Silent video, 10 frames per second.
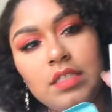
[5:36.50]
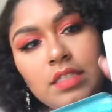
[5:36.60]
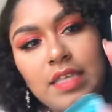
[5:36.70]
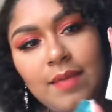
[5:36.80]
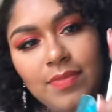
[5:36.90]

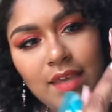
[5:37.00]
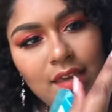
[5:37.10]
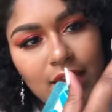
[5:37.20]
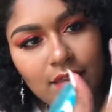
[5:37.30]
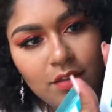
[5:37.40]
Same
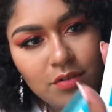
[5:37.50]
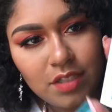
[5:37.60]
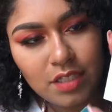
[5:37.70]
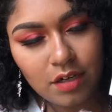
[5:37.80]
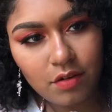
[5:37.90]
thing, little
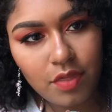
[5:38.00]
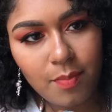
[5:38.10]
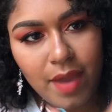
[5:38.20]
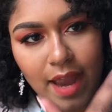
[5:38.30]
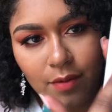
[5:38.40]
sticker on the
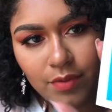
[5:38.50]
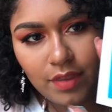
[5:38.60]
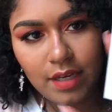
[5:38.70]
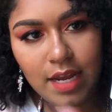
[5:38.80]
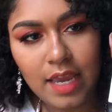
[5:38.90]
back with
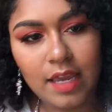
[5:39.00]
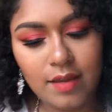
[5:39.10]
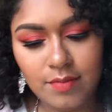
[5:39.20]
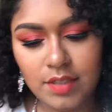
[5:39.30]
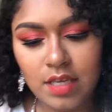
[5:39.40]
the
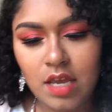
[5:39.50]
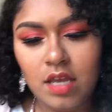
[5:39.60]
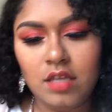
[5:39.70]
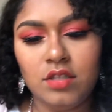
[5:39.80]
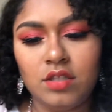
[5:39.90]
names,
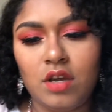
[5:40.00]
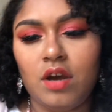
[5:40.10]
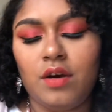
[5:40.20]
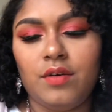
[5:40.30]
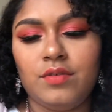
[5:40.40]

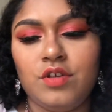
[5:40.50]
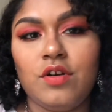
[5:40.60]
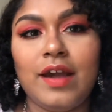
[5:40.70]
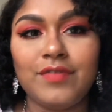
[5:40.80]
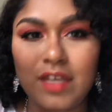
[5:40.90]
so you
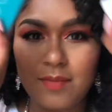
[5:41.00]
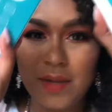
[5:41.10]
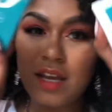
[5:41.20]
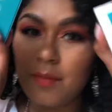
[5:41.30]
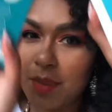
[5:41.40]
don't have to keep
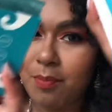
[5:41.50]
picking up the